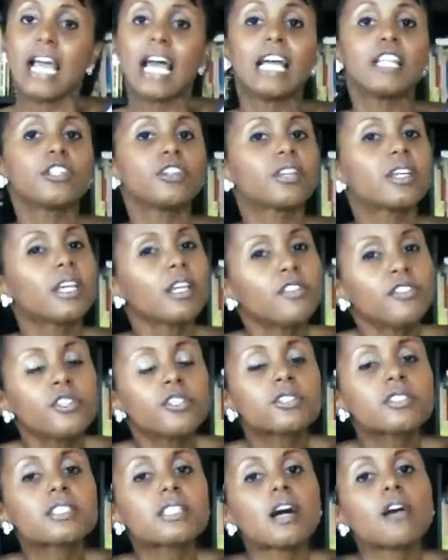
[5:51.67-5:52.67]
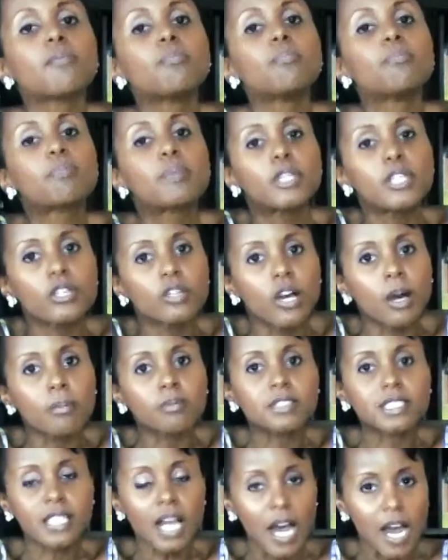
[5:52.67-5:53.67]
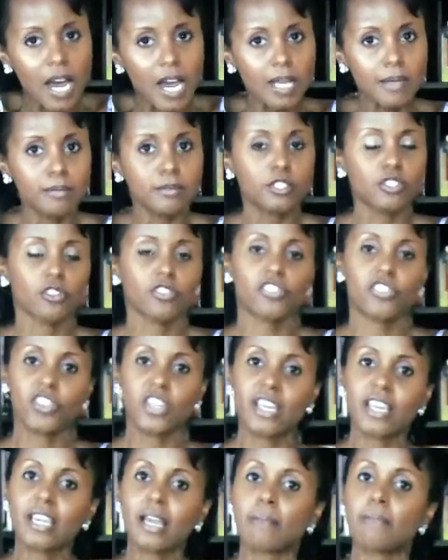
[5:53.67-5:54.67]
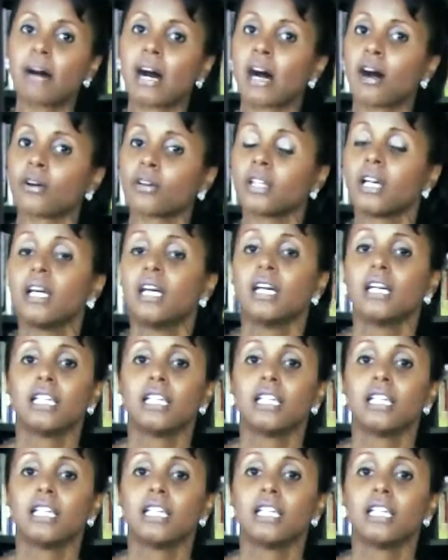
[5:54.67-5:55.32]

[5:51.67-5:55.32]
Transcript: And you give yourself time to think about,